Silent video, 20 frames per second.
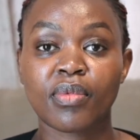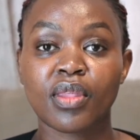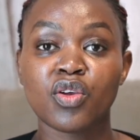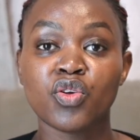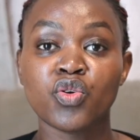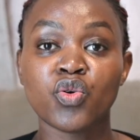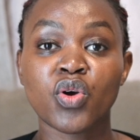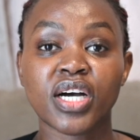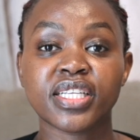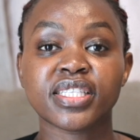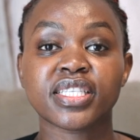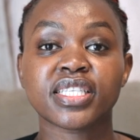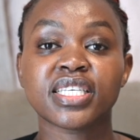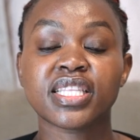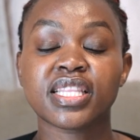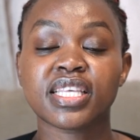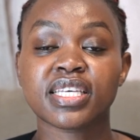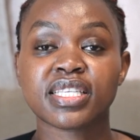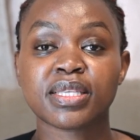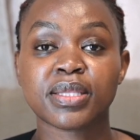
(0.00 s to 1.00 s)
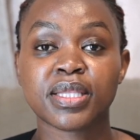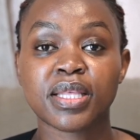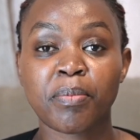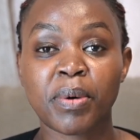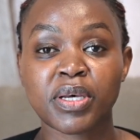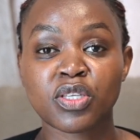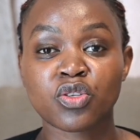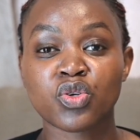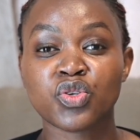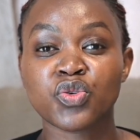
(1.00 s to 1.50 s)
You can see this, the
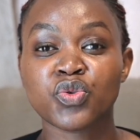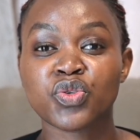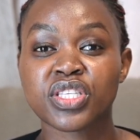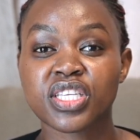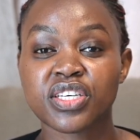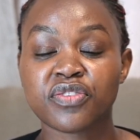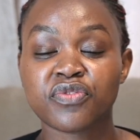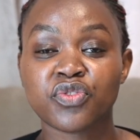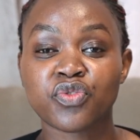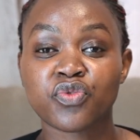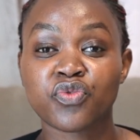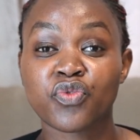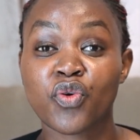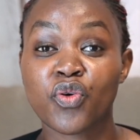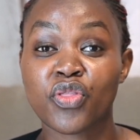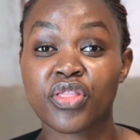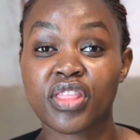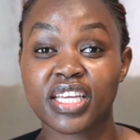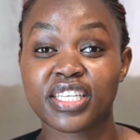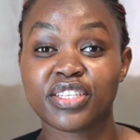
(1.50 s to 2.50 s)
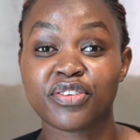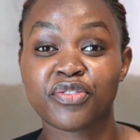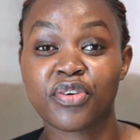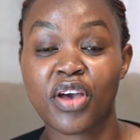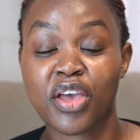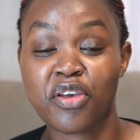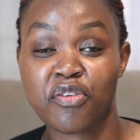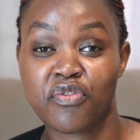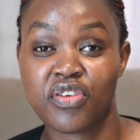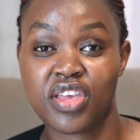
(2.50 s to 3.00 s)
person who saved for
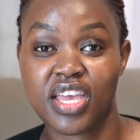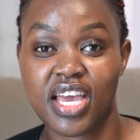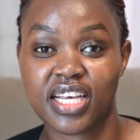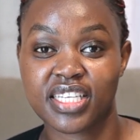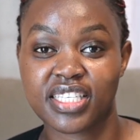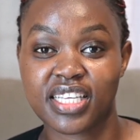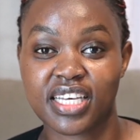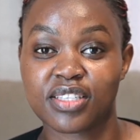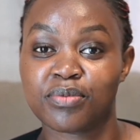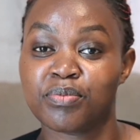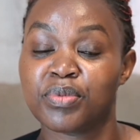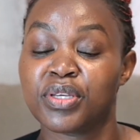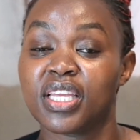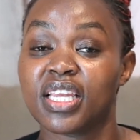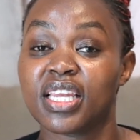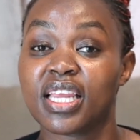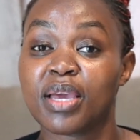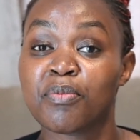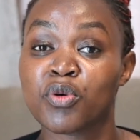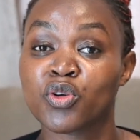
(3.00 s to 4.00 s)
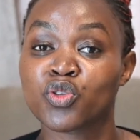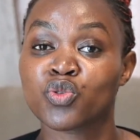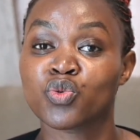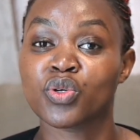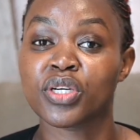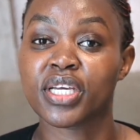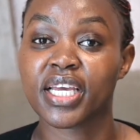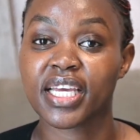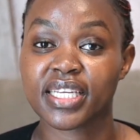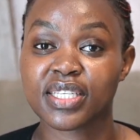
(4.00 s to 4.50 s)
35 years will be able
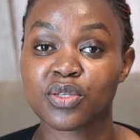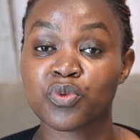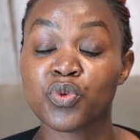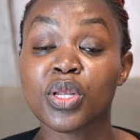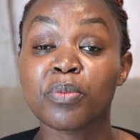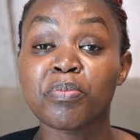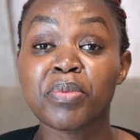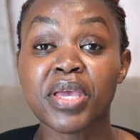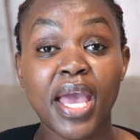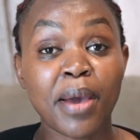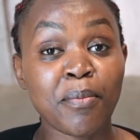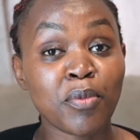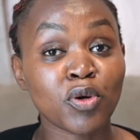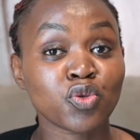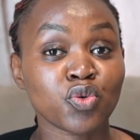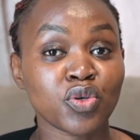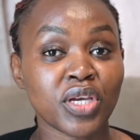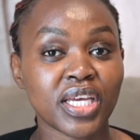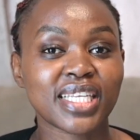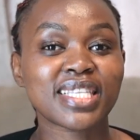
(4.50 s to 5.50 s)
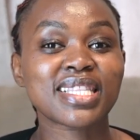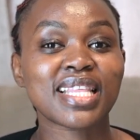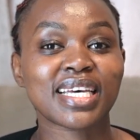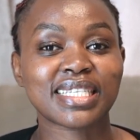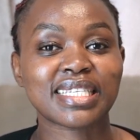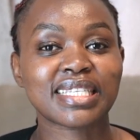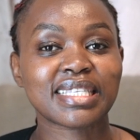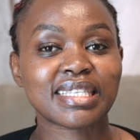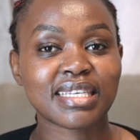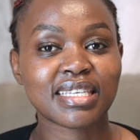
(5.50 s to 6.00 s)
to get
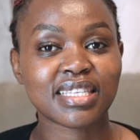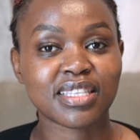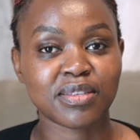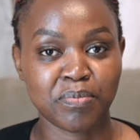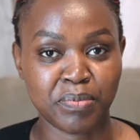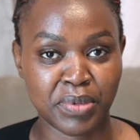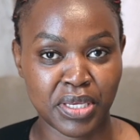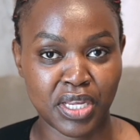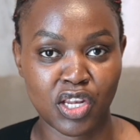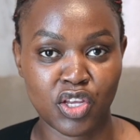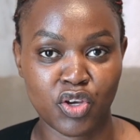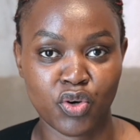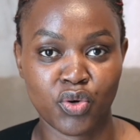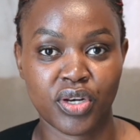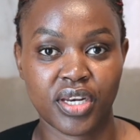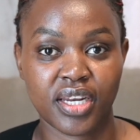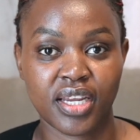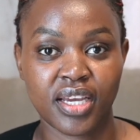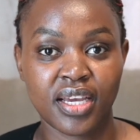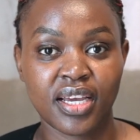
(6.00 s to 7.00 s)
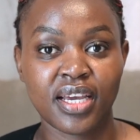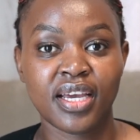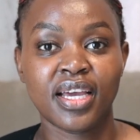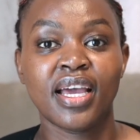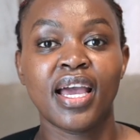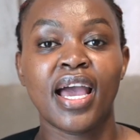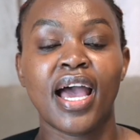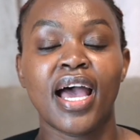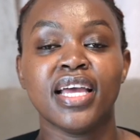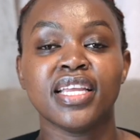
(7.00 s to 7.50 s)
36 million,
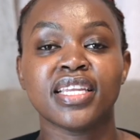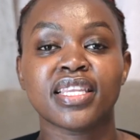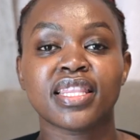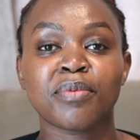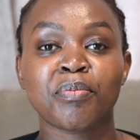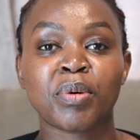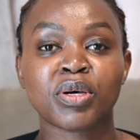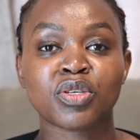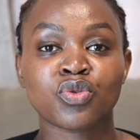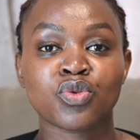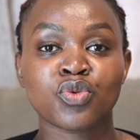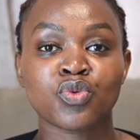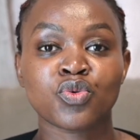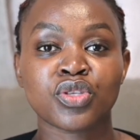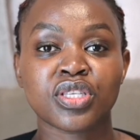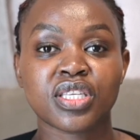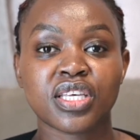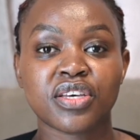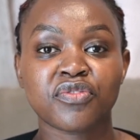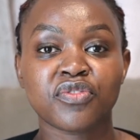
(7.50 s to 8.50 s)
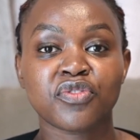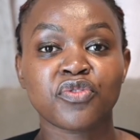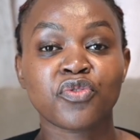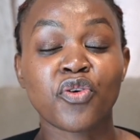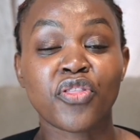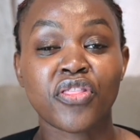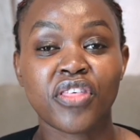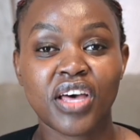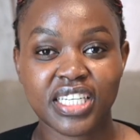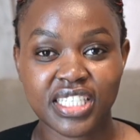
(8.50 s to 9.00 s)
and the person who saved
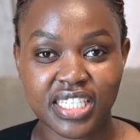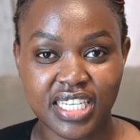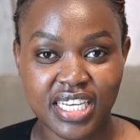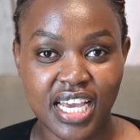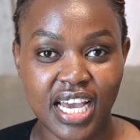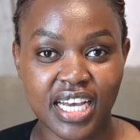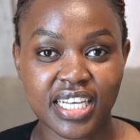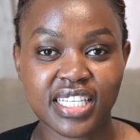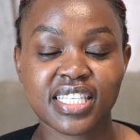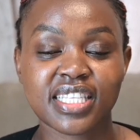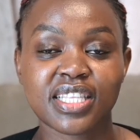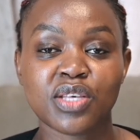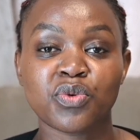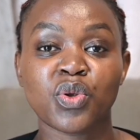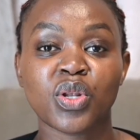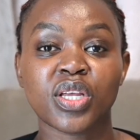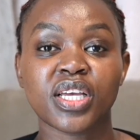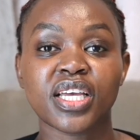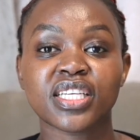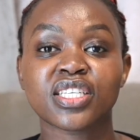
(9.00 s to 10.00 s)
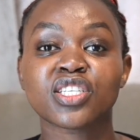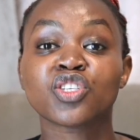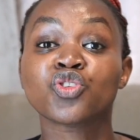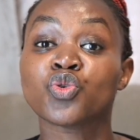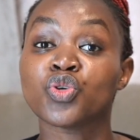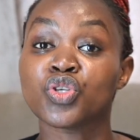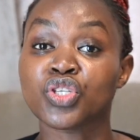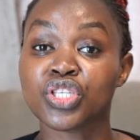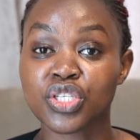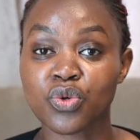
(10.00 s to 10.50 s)
for 30 years, they will get
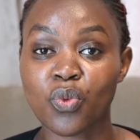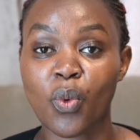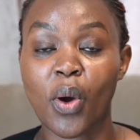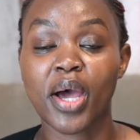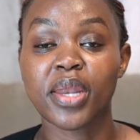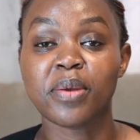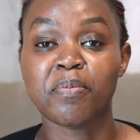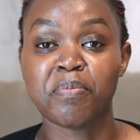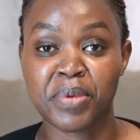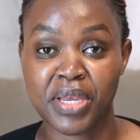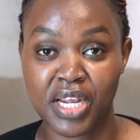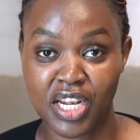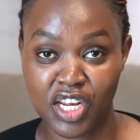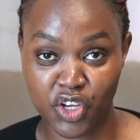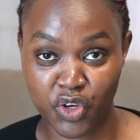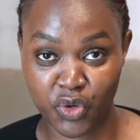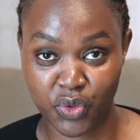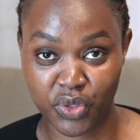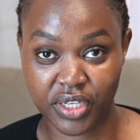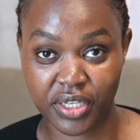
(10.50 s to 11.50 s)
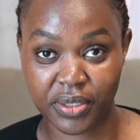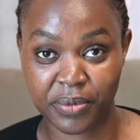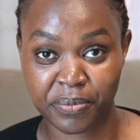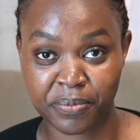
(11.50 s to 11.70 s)
21 million.